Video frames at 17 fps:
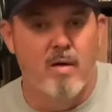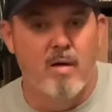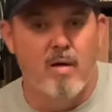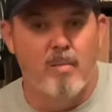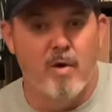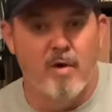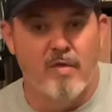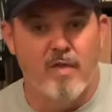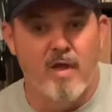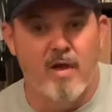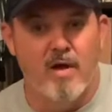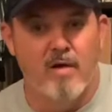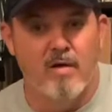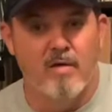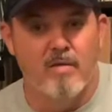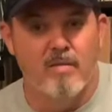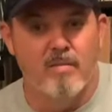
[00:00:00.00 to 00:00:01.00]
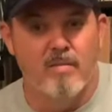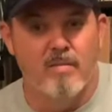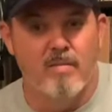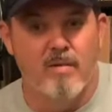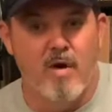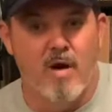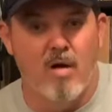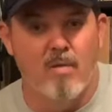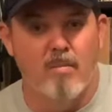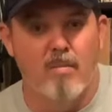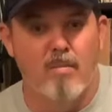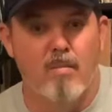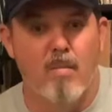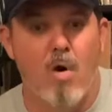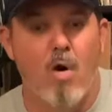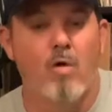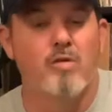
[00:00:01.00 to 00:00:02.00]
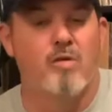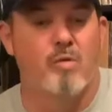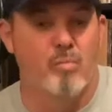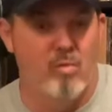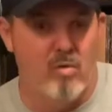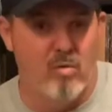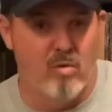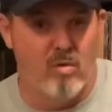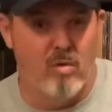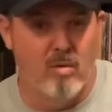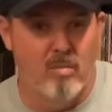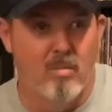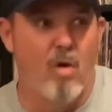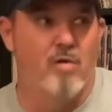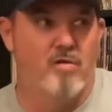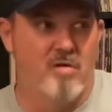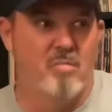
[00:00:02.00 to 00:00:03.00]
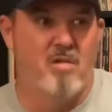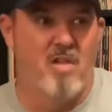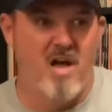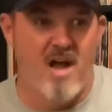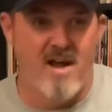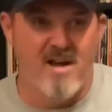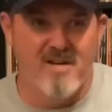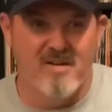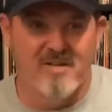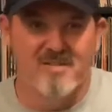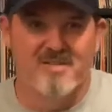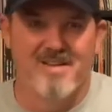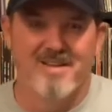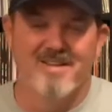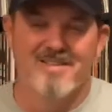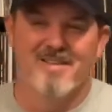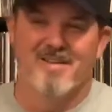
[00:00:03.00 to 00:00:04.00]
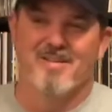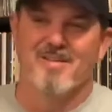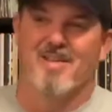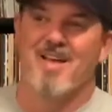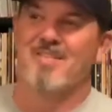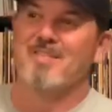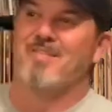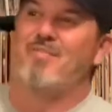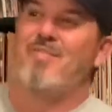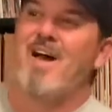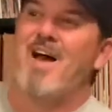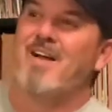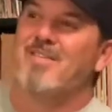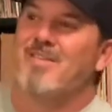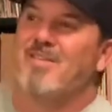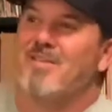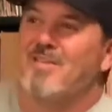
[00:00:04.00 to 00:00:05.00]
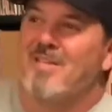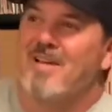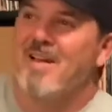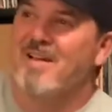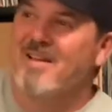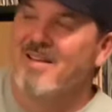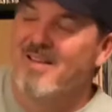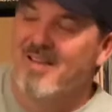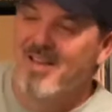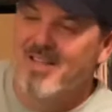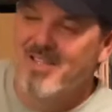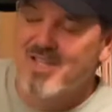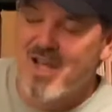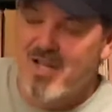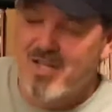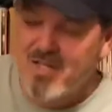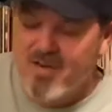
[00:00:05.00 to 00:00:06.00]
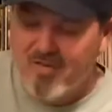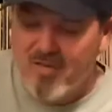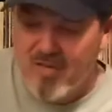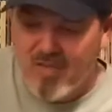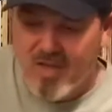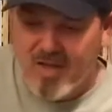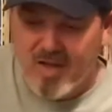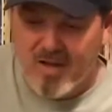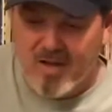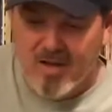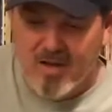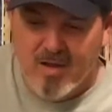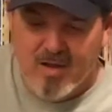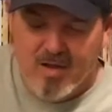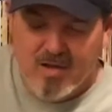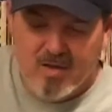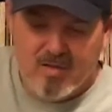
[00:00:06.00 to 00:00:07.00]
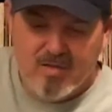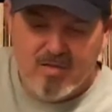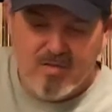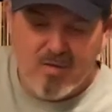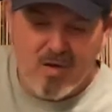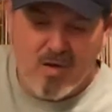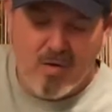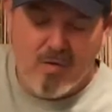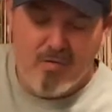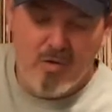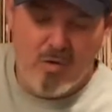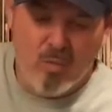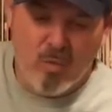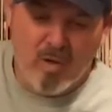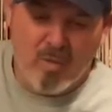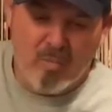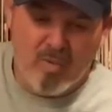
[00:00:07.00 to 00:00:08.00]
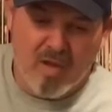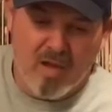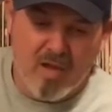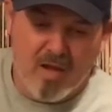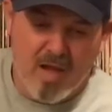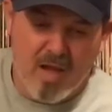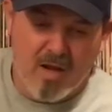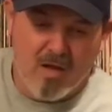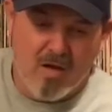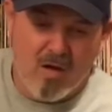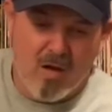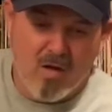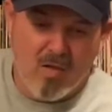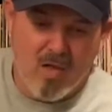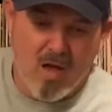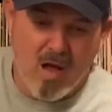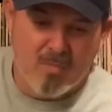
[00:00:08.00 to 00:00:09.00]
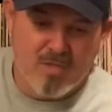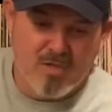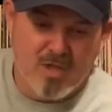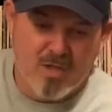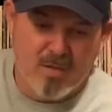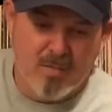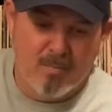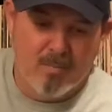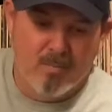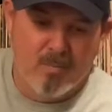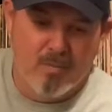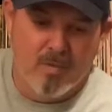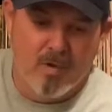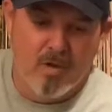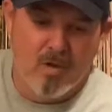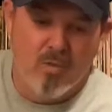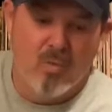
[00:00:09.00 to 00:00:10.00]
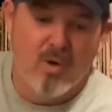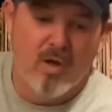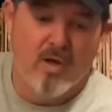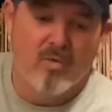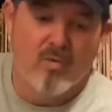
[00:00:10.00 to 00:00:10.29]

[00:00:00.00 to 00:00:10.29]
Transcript: But there are multiple multipliers. There's lots of factors that change everything. So if you win big at a call option, you win